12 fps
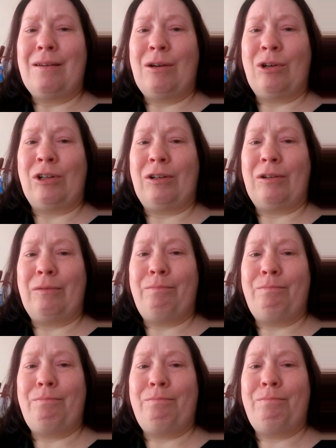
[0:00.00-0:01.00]
or
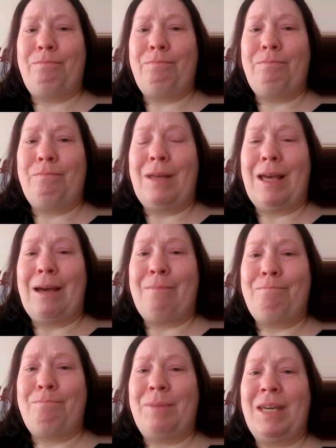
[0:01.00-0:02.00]

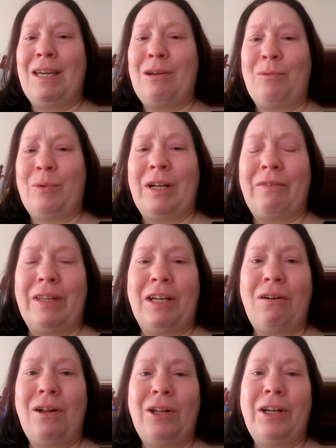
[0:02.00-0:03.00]
MP or whatever they
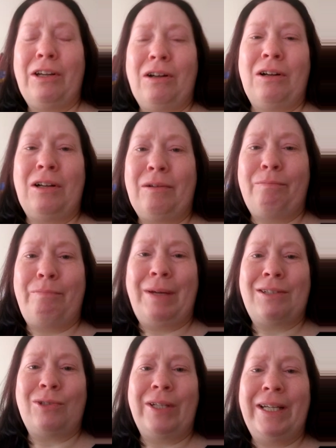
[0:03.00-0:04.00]
call it,
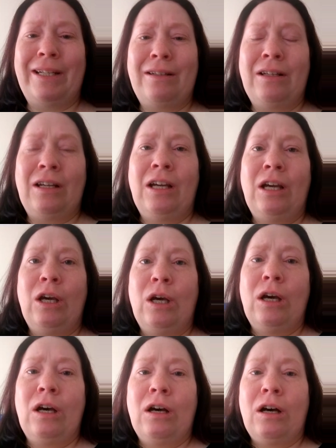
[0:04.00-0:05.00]
pixelated.
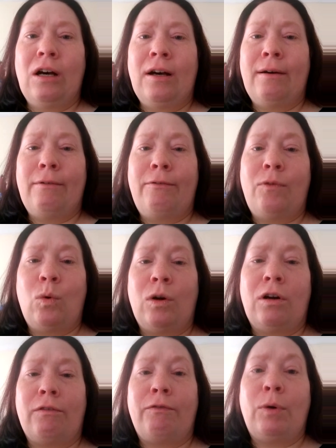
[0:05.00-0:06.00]

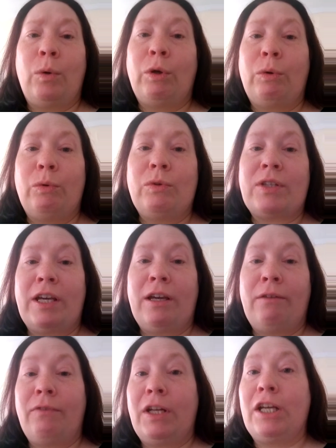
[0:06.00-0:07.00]
For photos
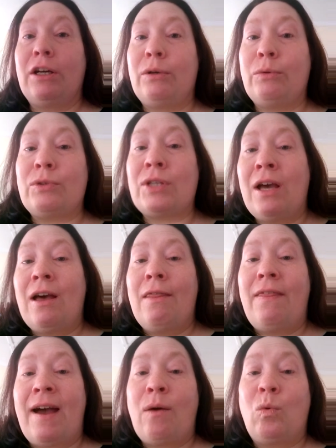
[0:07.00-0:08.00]
and videos.
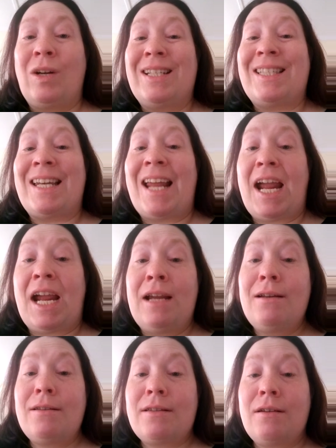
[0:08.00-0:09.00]
That one is an
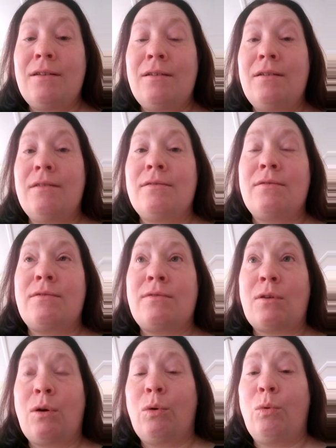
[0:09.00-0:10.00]
8,
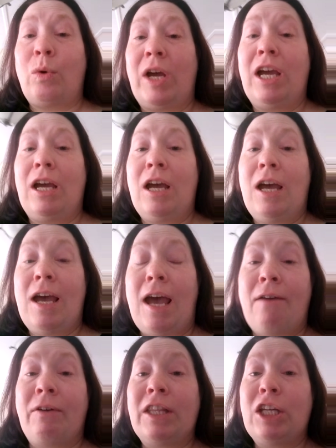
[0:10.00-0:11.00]
so
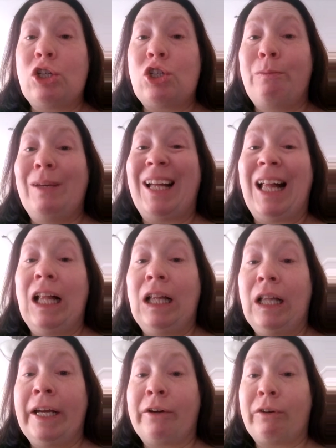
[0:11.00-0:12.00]
everything should be
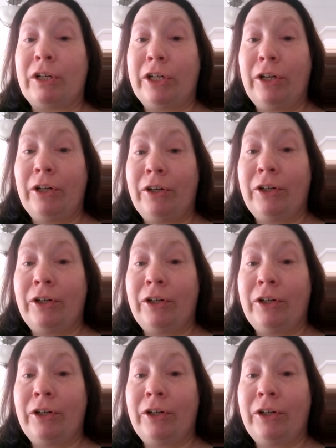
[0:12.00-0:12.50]
clearer.